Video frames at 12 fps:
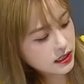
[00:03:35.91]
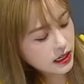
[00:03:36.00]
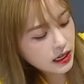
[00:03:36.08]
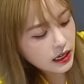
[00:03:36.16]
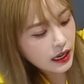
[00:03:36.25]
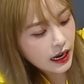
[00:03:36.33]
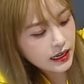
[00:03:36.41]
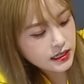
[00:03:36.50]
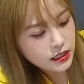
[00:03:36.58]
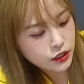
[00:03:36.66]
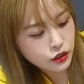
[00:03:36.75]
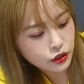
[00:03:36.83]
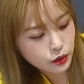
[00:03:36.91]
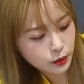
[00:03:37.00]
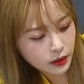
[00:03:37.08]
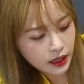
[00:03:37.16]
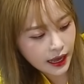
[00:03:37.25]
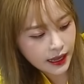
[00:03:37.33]
see, it has this
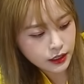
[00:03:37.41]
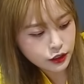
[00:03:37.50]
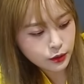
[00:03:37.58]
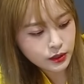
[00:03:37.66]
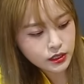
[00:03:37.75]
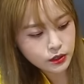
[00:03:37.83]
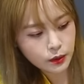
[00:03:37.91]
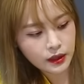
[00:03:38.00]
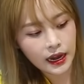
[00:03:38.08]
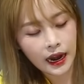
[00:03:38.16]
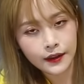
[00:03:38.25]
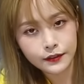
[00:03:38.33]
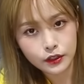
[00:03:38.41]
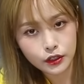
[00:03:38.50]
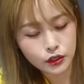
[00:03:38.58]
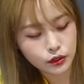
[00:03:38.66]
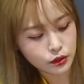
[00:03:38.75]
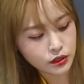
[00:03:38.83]
dual end to it so that after
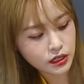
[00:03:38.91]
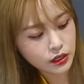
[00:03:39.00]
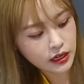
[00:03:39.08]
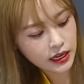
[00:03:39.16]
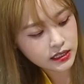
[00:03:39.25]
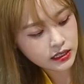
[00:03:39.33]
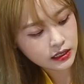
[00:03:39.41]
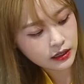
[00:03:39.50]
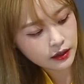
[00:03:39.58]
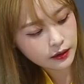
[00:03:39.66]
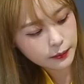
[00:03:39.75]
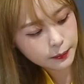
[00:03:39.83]
you use it, you guys can